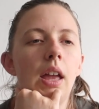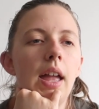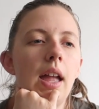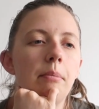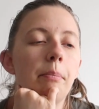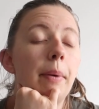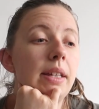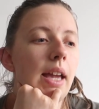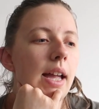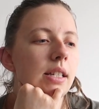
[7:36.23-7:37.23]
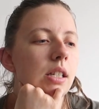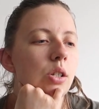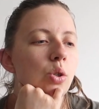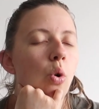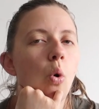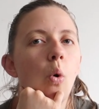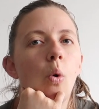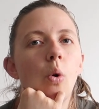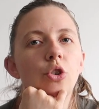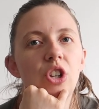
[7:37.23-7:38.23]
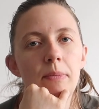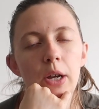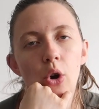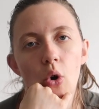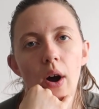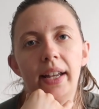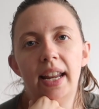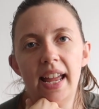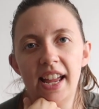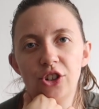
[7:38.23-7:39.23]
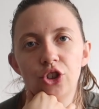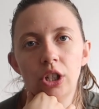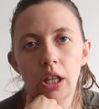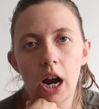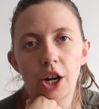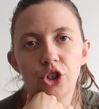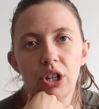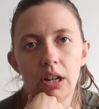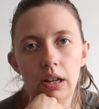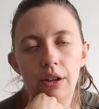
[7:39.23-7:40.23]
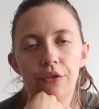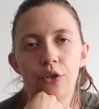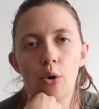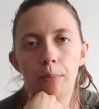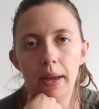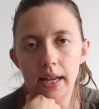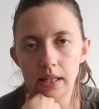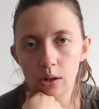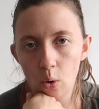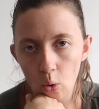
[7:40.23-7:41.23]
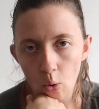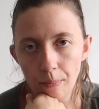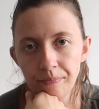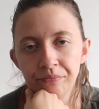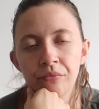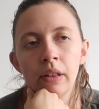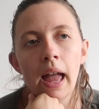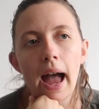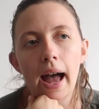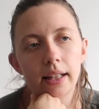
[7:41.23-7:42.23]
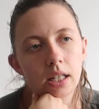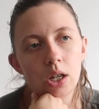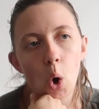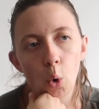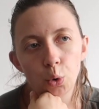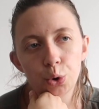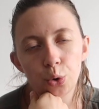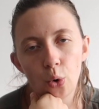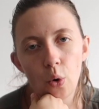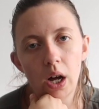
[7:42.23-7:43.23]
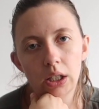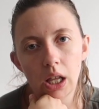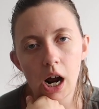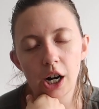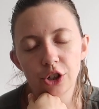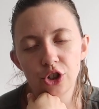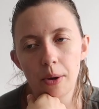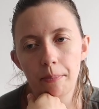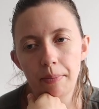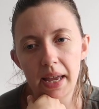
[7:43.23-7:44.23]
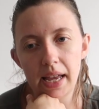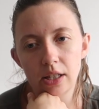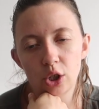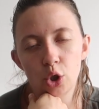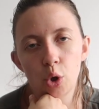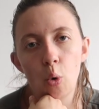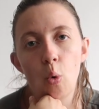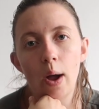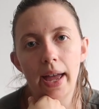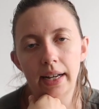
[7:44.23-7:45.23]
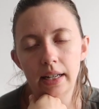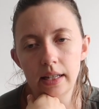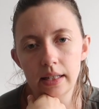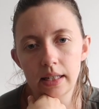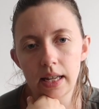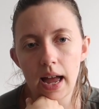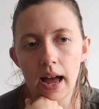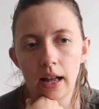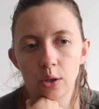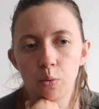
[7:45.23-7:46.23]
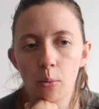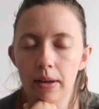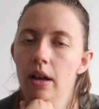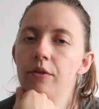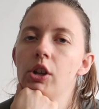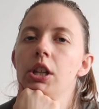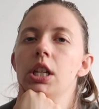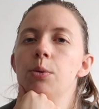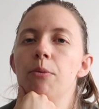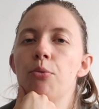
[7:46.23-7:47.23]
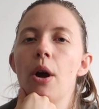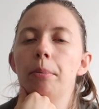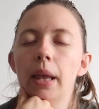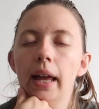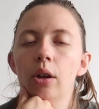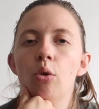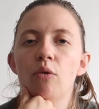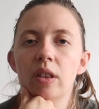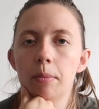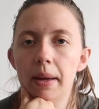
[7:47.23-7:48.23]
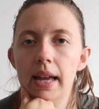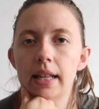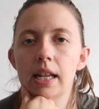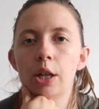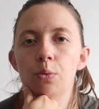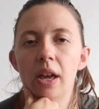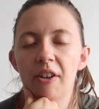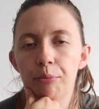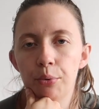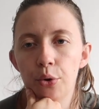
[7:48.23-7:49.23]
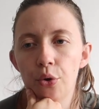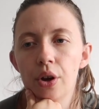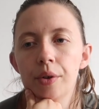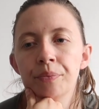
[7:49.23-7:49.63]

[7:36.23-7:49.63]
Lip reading: But yes, so Jamie got an extra large crate from Pets at Home and he also got a large bed to go in it. And what we have done is we've put a blanket over the bed and we have put